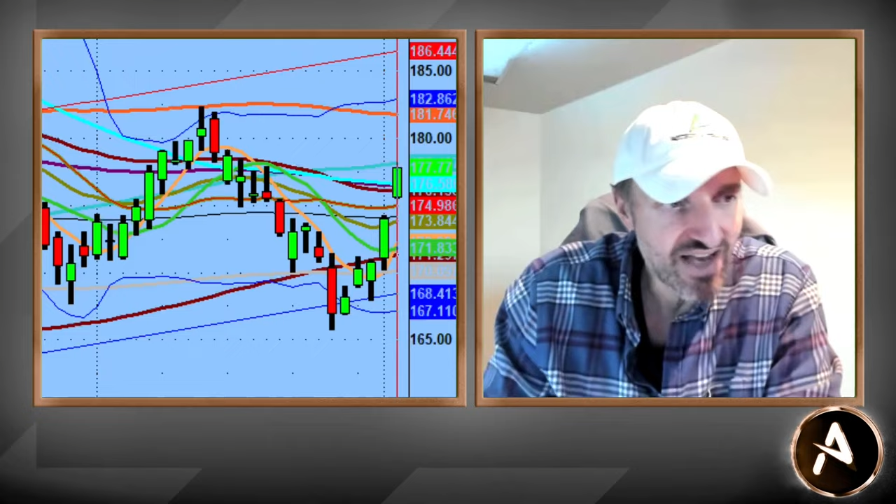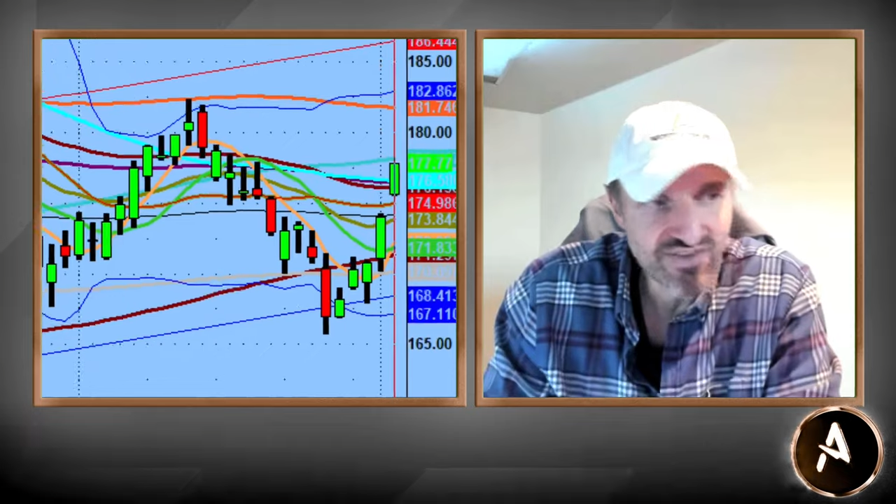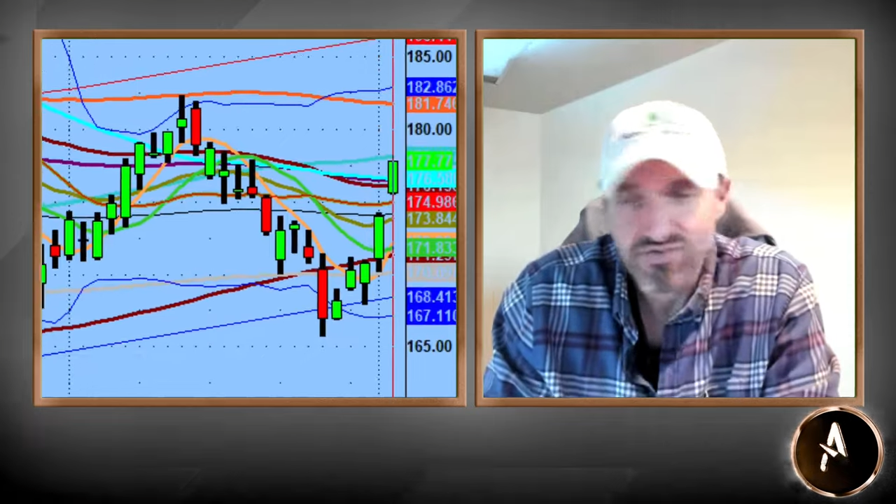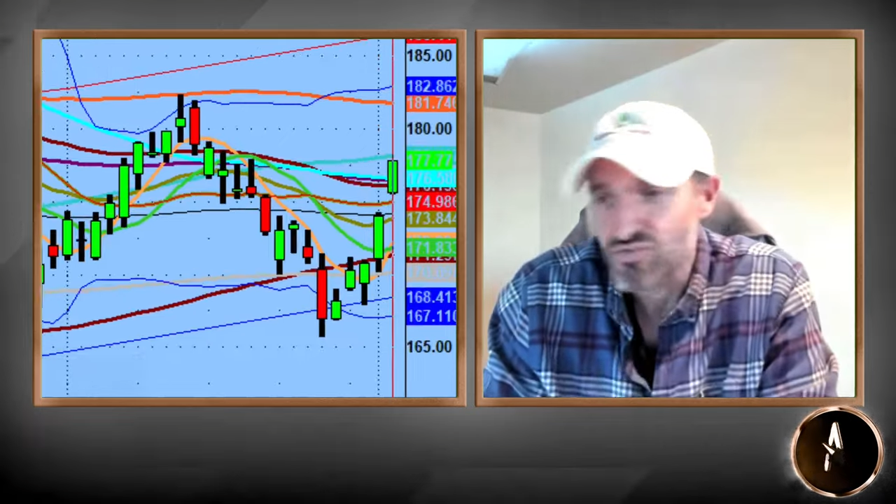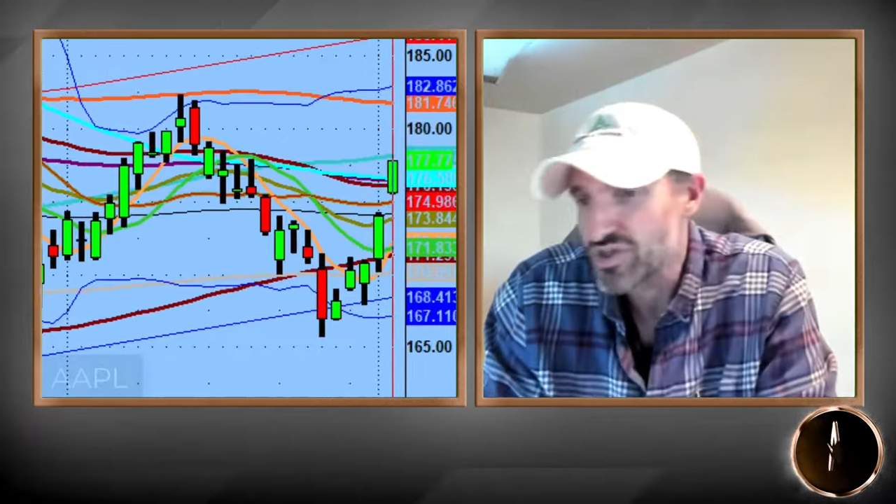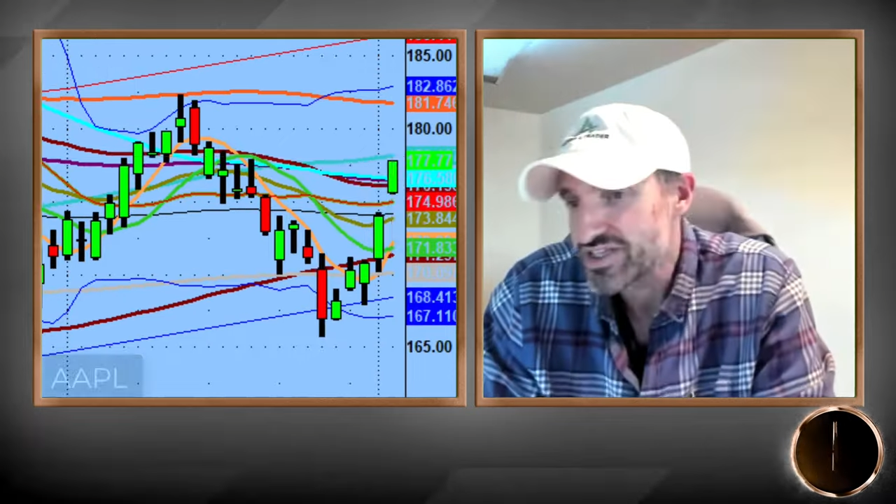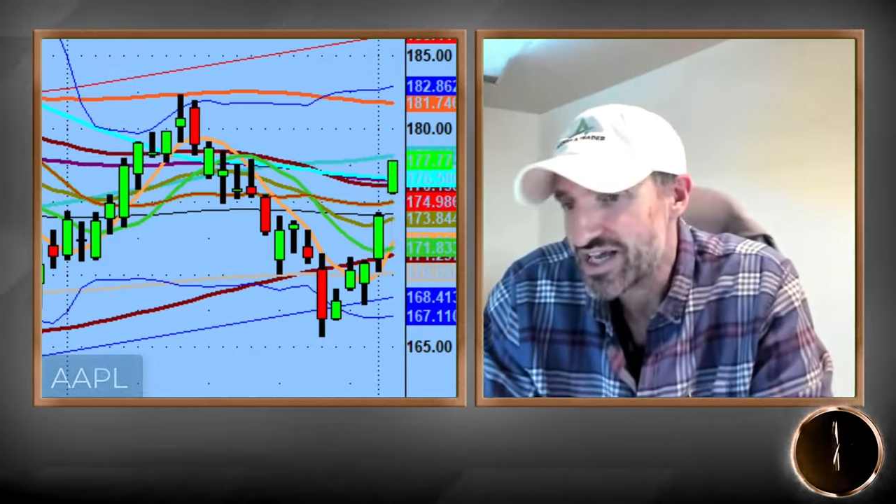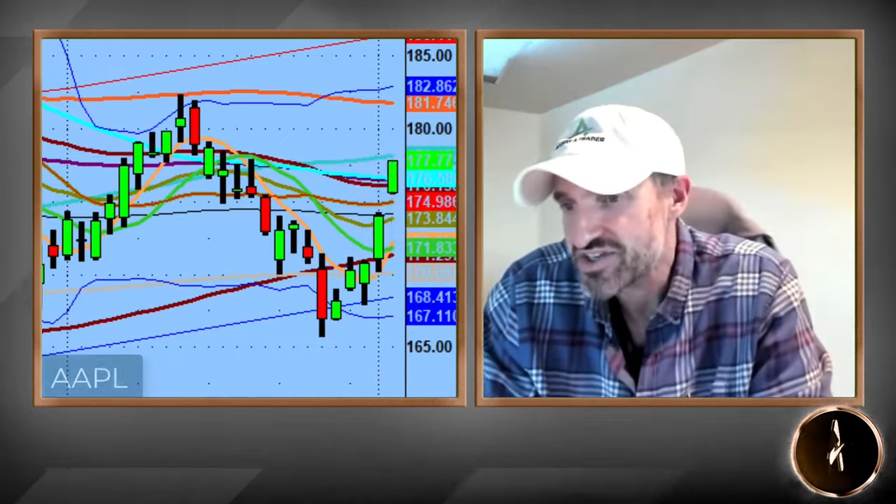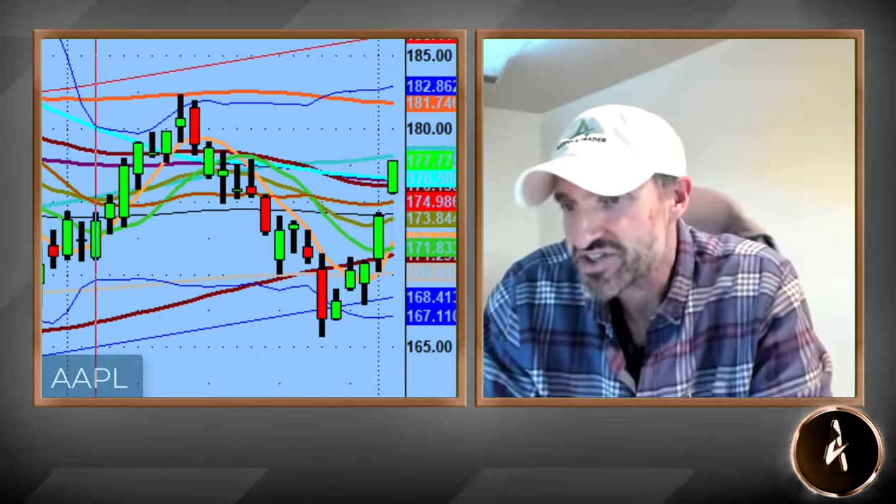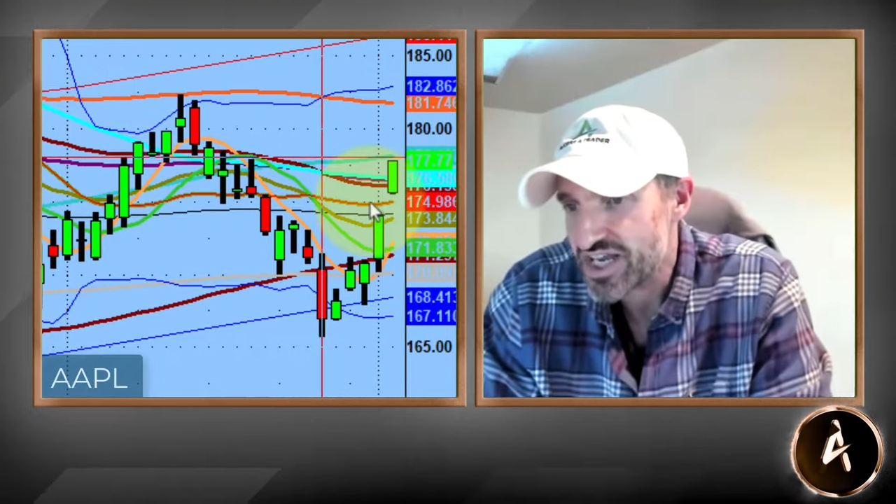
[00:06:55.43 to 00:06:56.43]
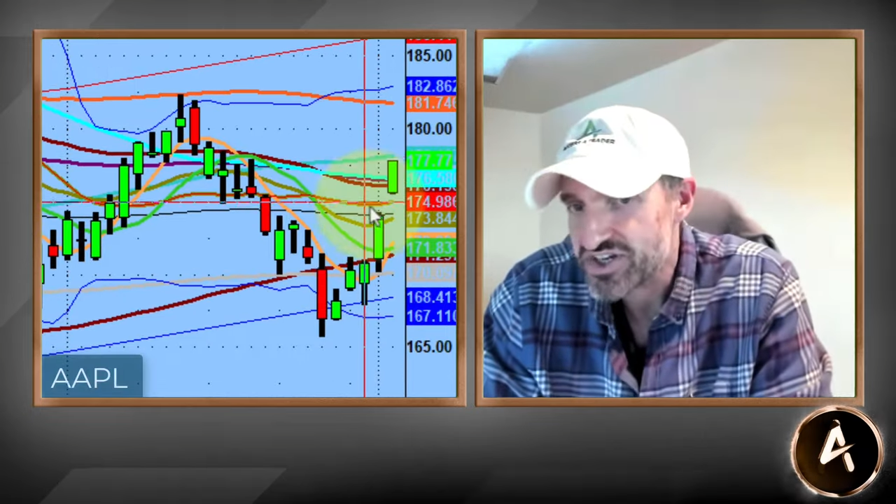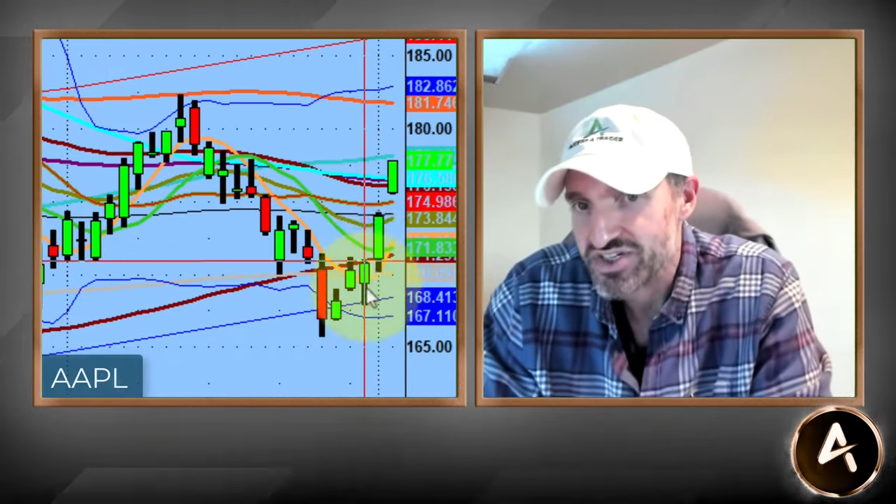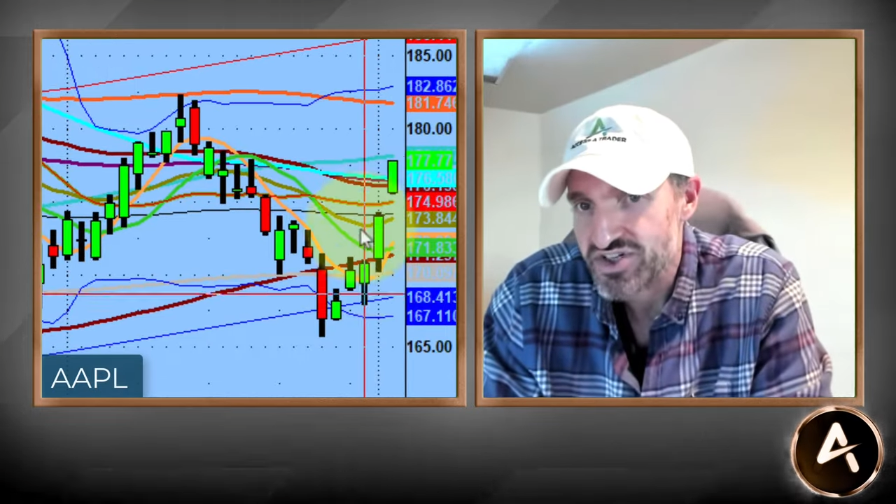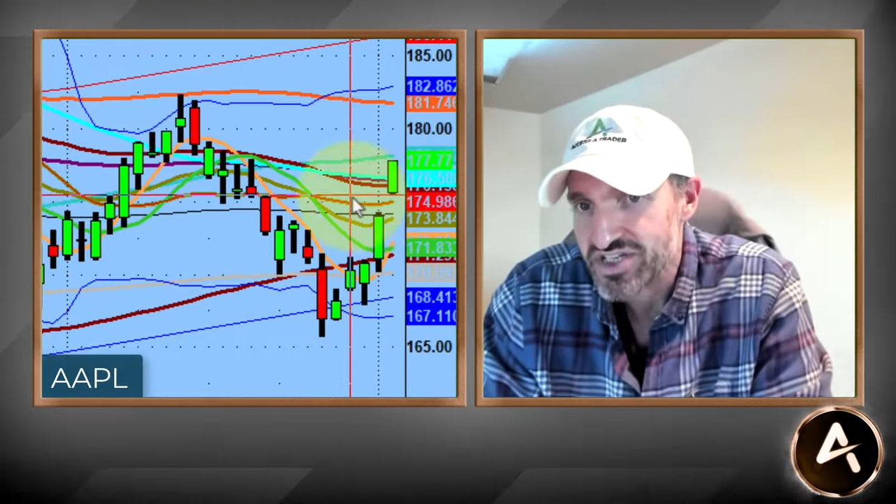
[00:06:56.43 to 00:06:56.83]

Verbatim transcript: have a really nice session,